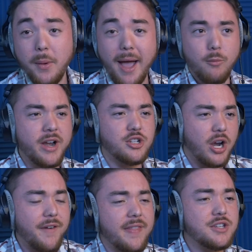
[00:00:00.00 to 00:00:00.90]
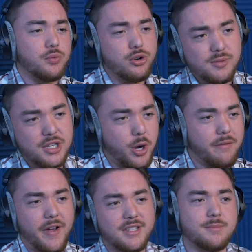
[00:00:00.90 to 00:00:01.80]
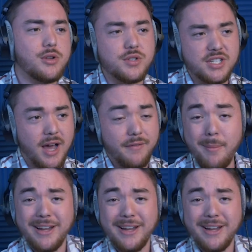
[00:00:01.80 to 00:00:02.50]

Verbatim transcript: yeah, we're going to try to find these rooms and try to find some new stuff. I'm